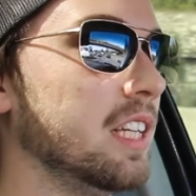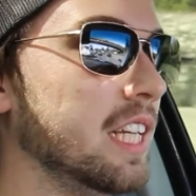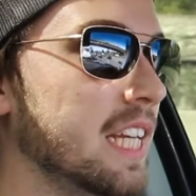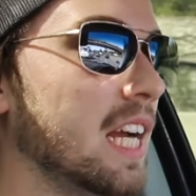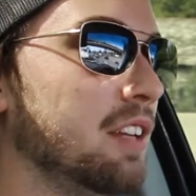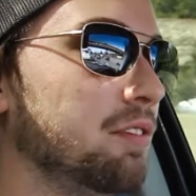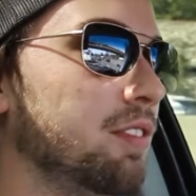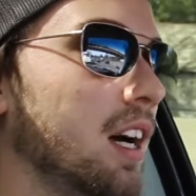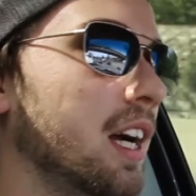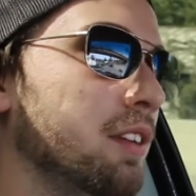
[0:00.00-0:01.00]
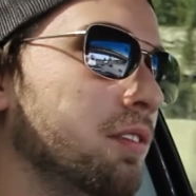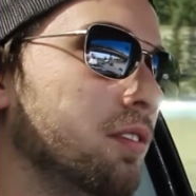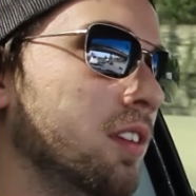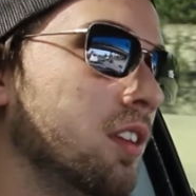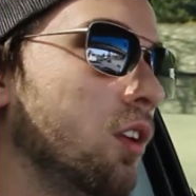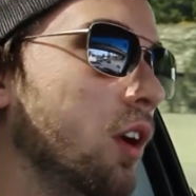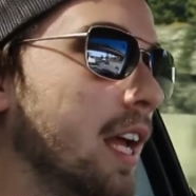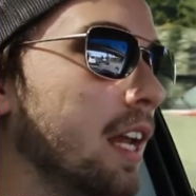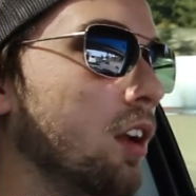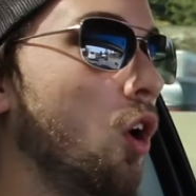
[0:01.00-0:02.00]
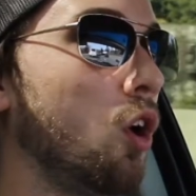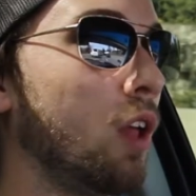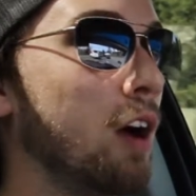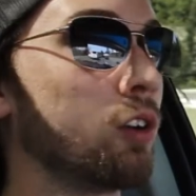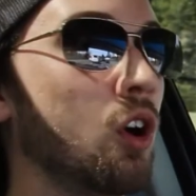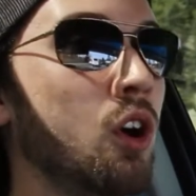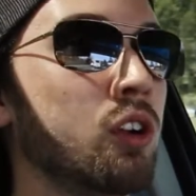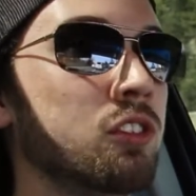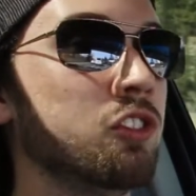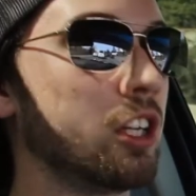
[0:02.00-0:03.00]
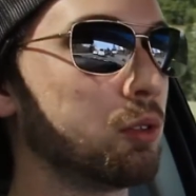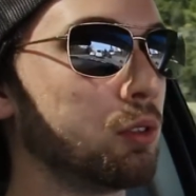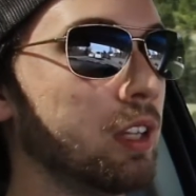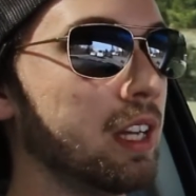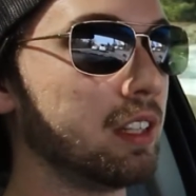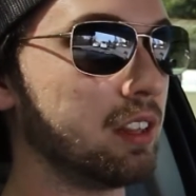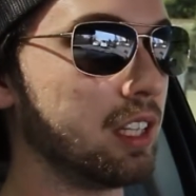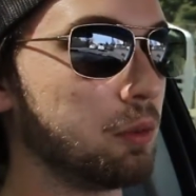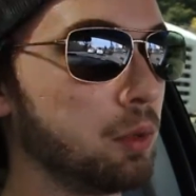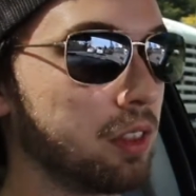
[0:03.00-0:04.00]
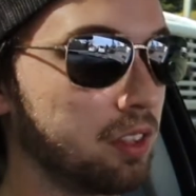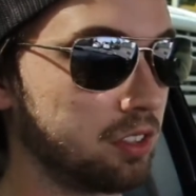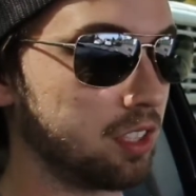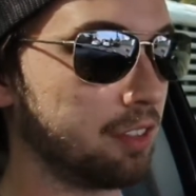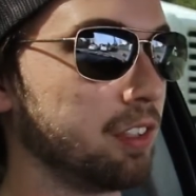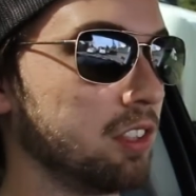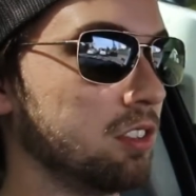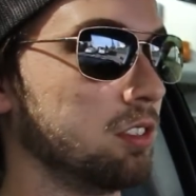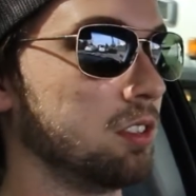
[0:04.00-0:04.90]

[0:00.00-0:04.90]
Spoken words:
E85 and all alcohols in general, anything with the suffix